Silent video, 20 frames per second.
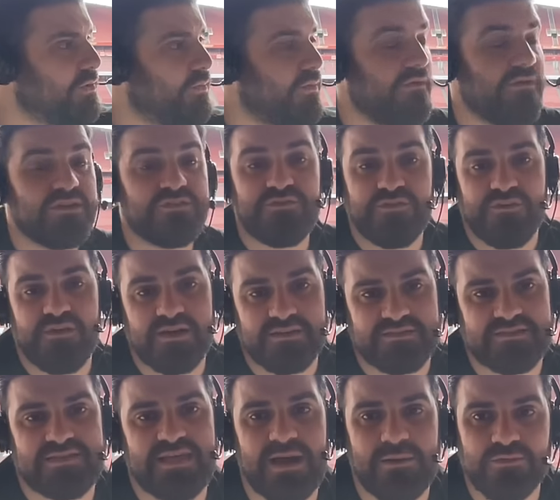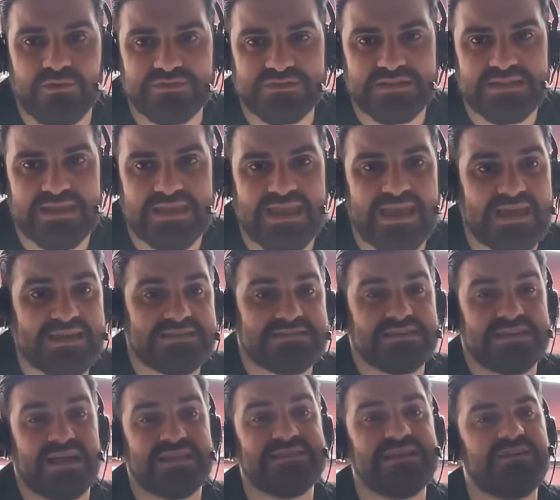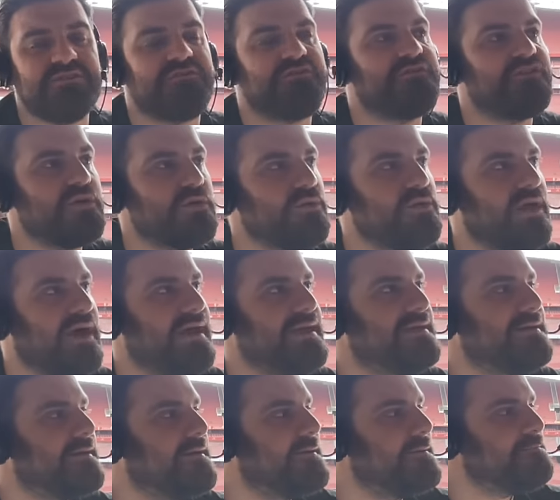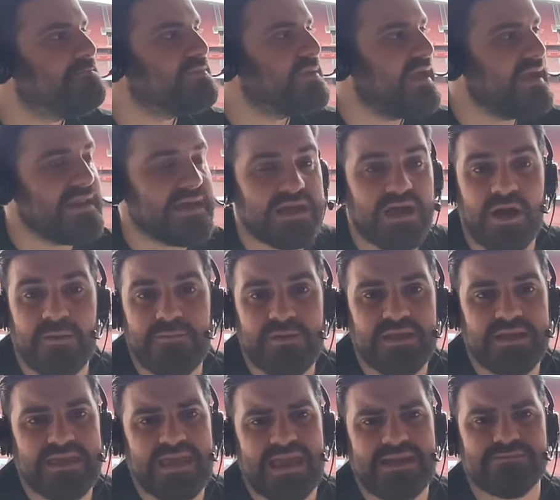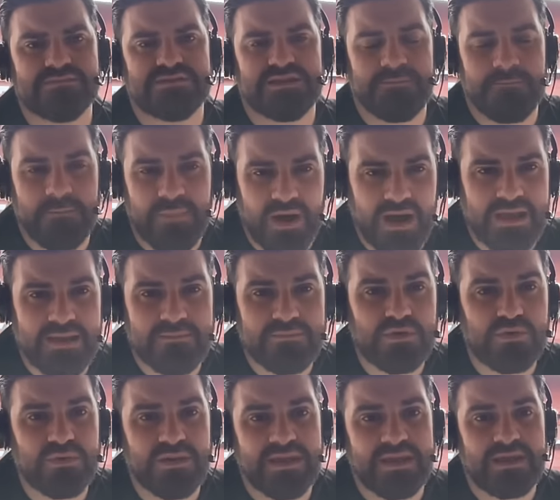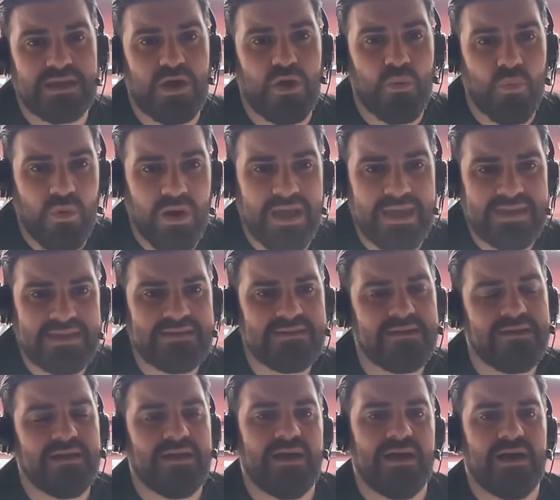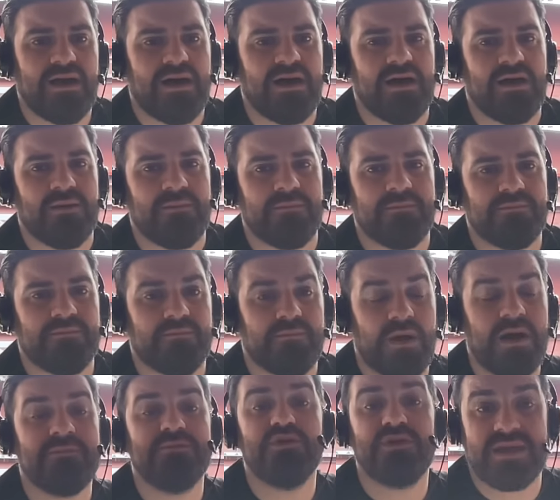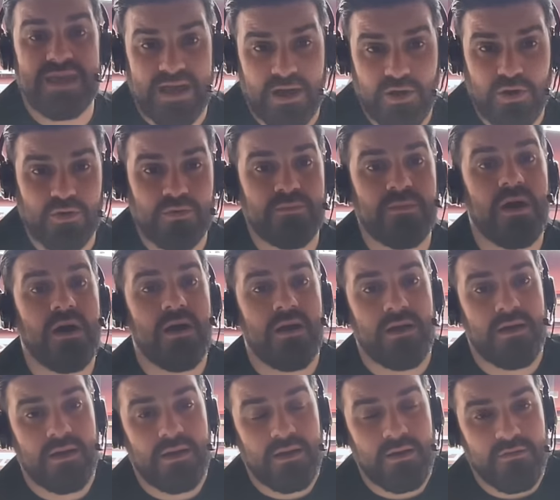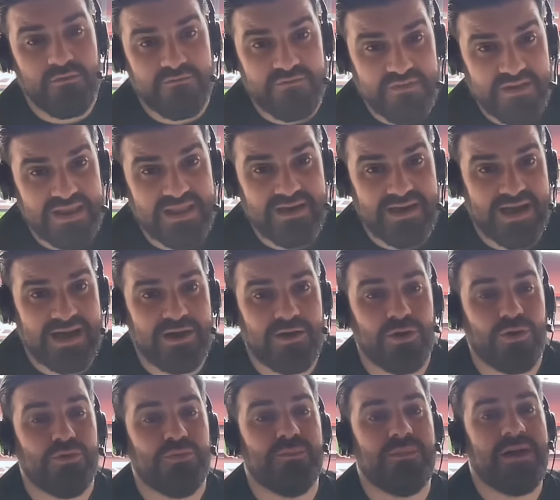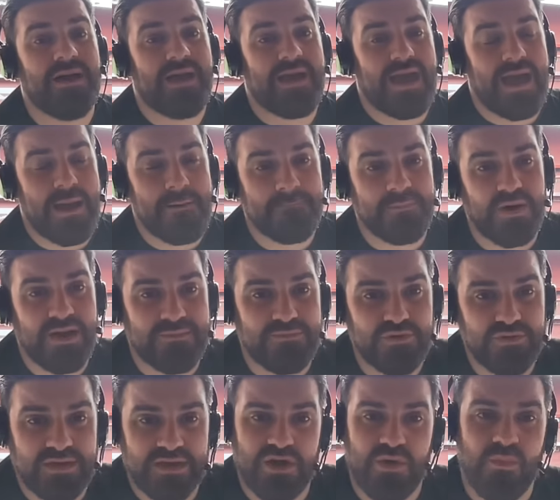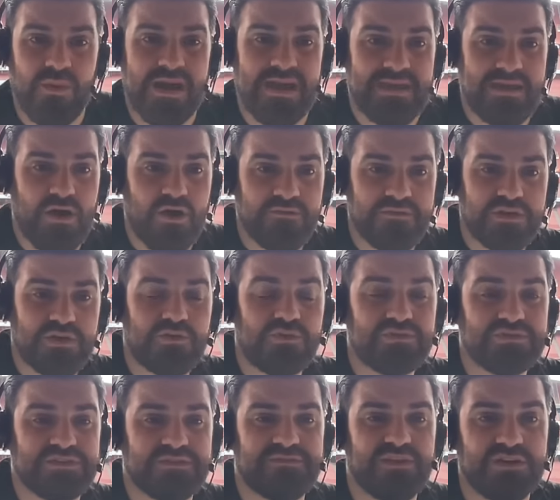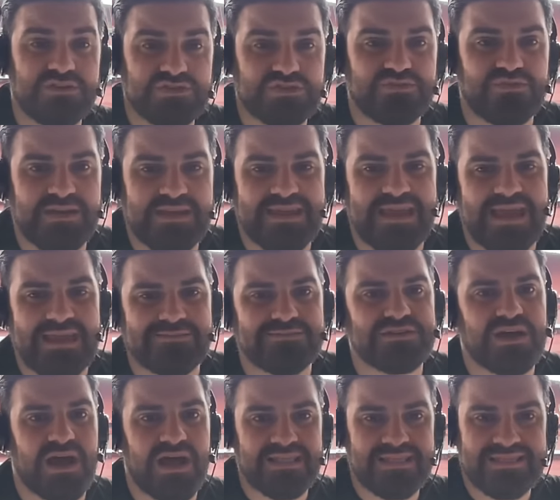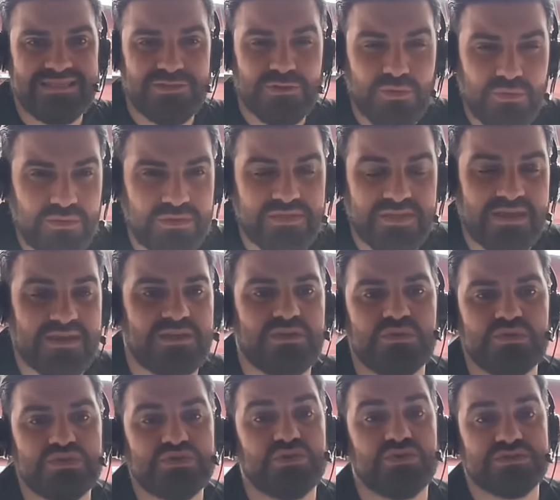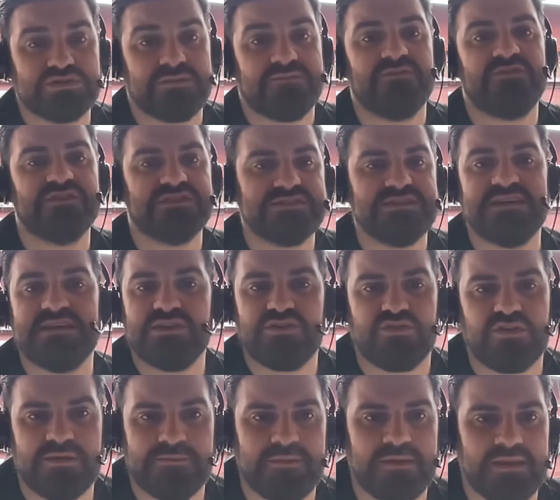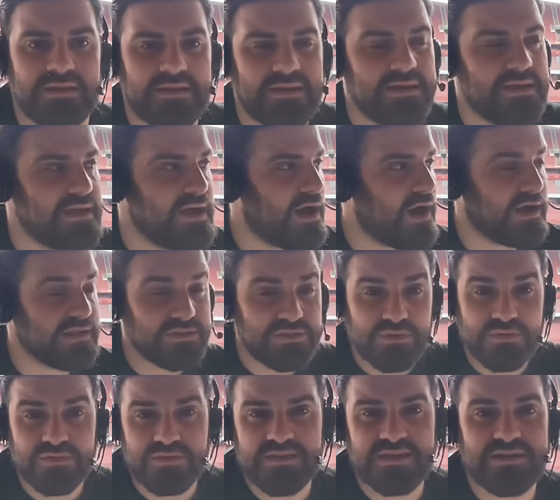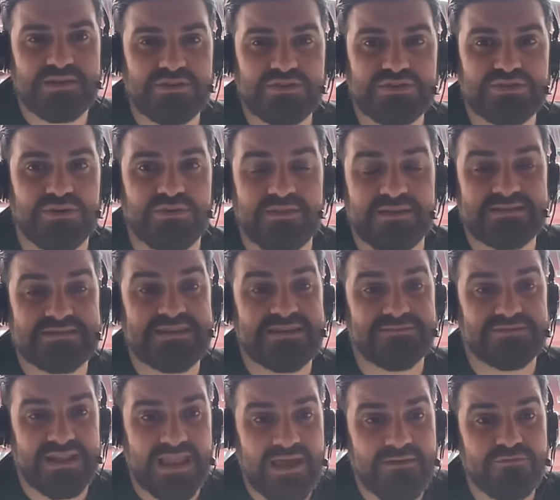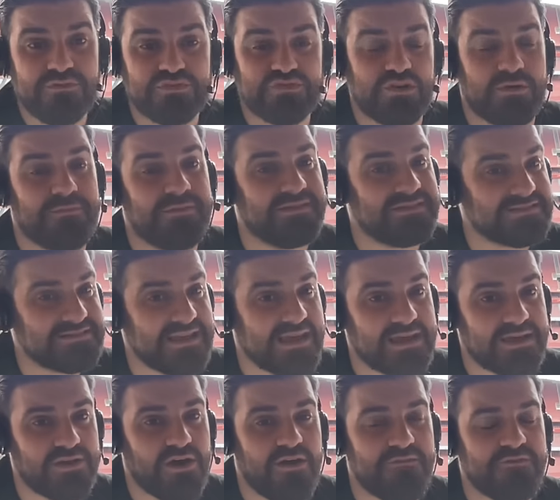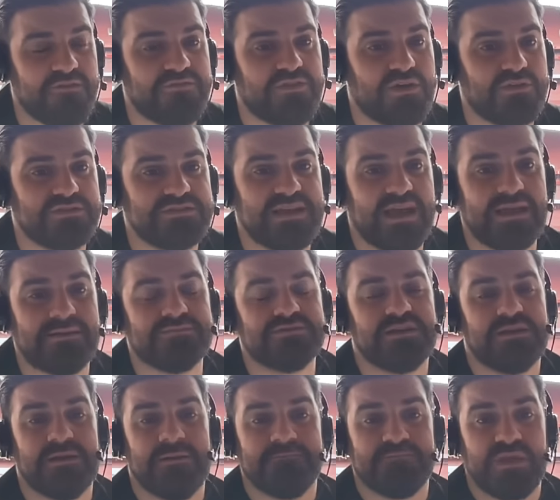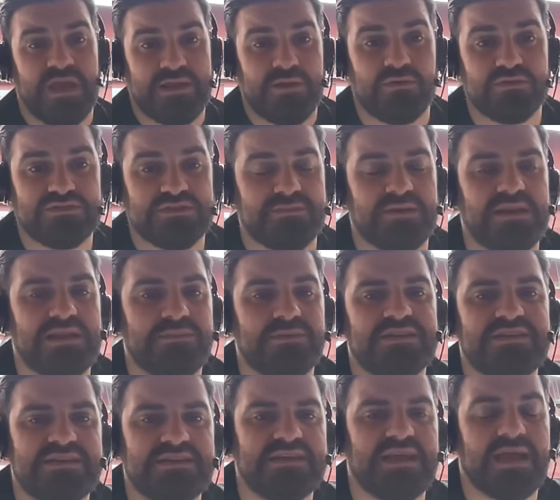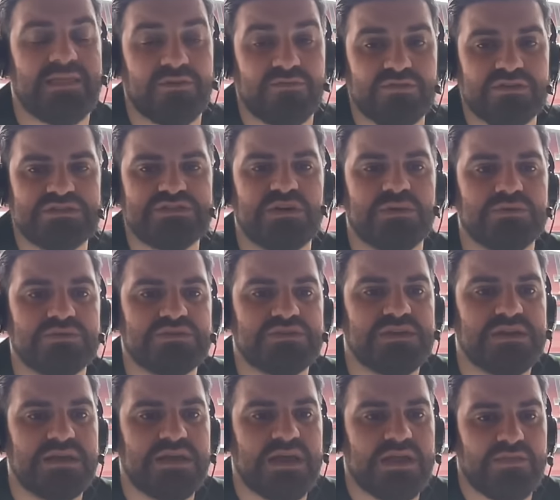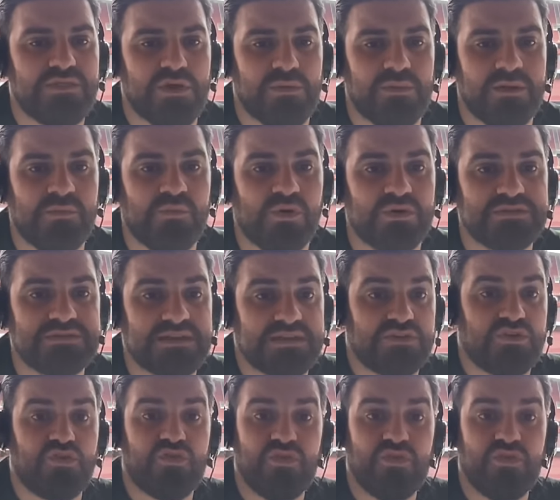Whereas for us, that wasn't the case. And I did feel like in a couple of games, in Bayern Munich away, Bayern Munich at home, Villa at home, and Bayern Munich away, over the course of those three games, I do think you saw some fatigue creep in. I do think you saw the team's level drop in the second half of those games, and ultimately we didn't get the results that we wanted.